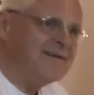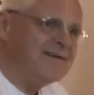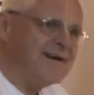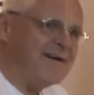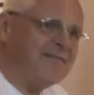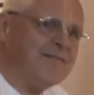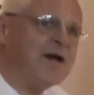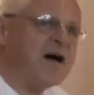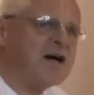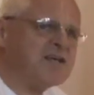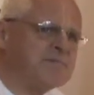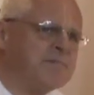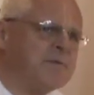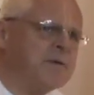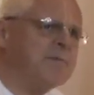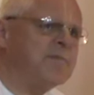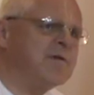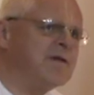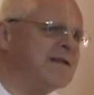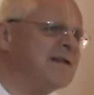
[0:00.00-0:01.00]
And we asked
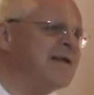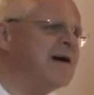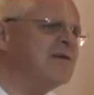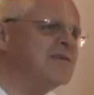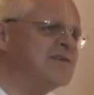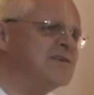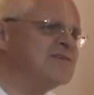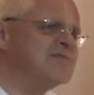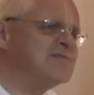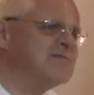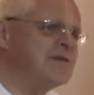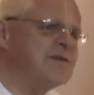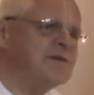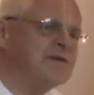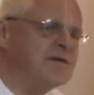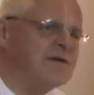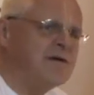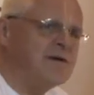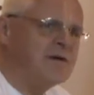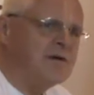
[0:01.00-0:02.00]
people on the
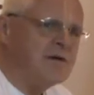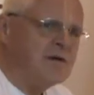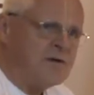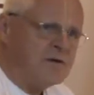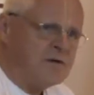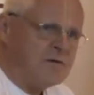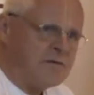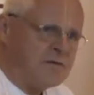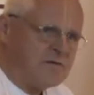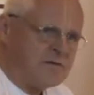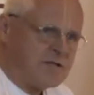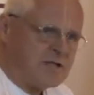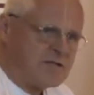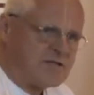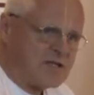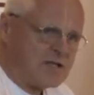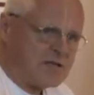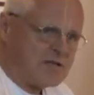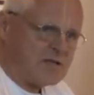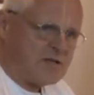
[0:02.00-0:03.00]
street, they
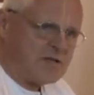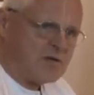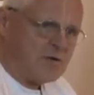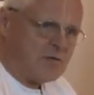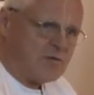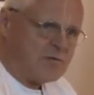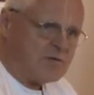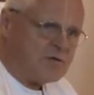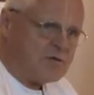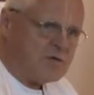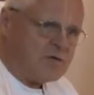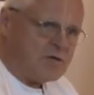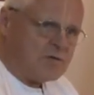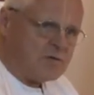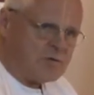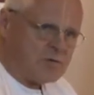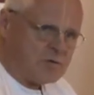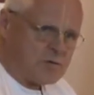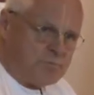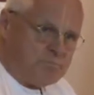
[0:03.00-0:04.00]
said,
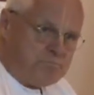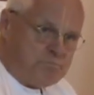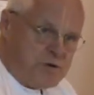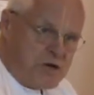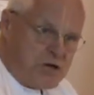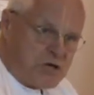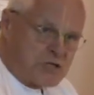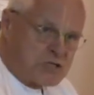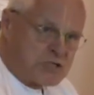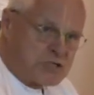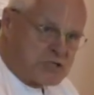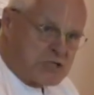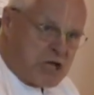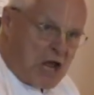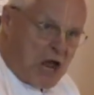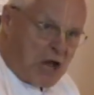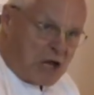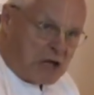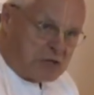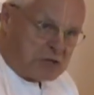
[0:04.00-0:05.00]
the big
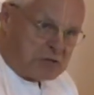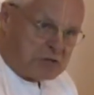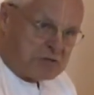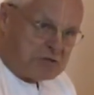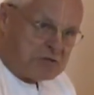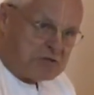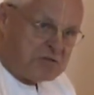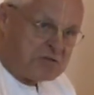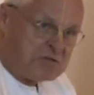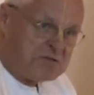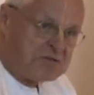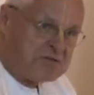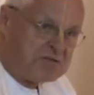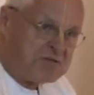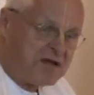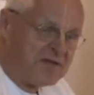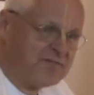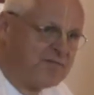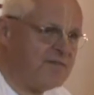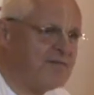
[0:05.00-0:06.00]
sect.
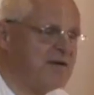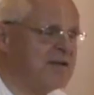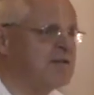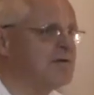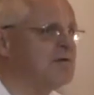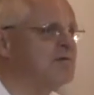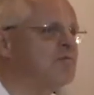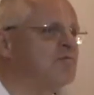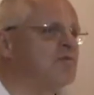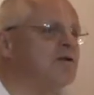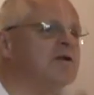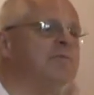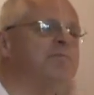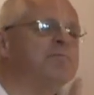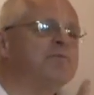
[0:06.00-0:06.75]
And we were the real